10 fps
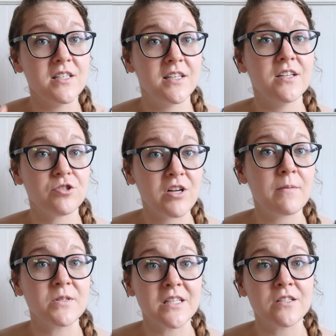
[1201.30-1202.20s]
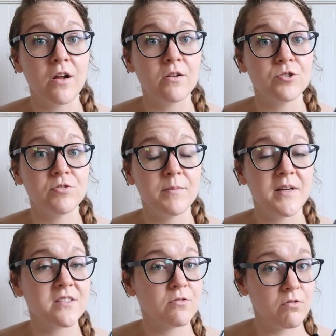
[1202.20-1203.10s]
need to get your timers at the Dollar Tree
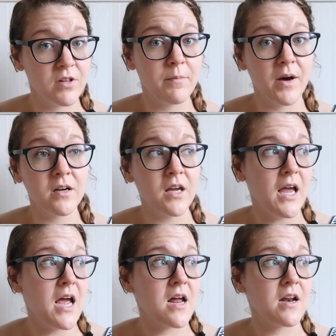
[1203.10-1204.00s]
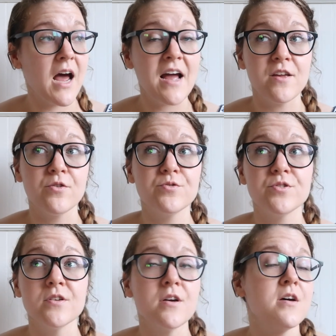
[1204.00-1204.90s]
because they're only a buck, and I
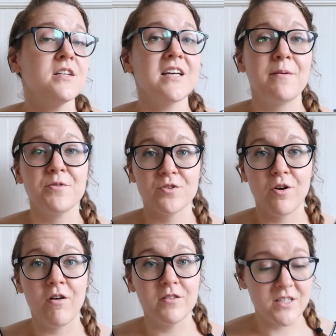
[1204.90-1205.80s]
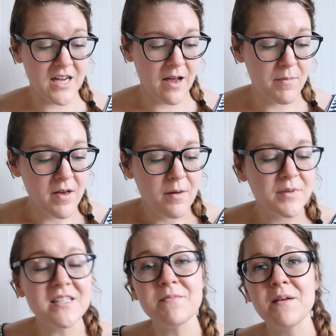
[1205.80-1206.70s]
use timers all the time.
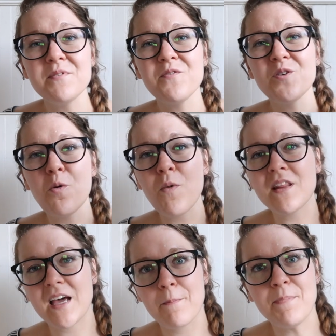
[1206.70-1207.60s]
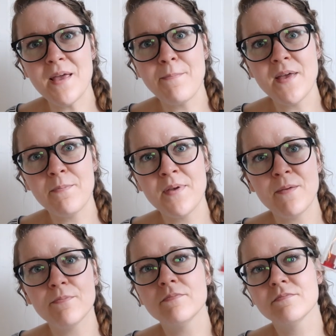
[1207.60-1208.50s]
But sometimes if you don't want like a beep, beep,
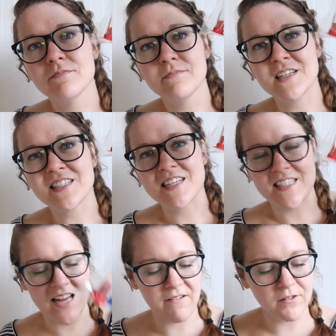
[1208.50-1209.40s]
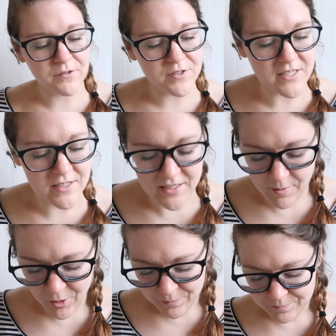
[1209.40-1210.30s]
beep, it's nice to have a little sand
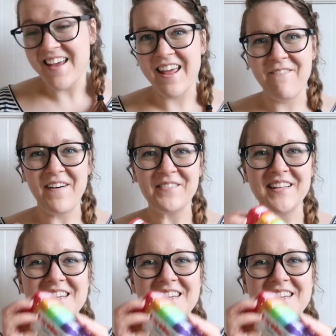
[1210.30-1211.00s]
timer. And I found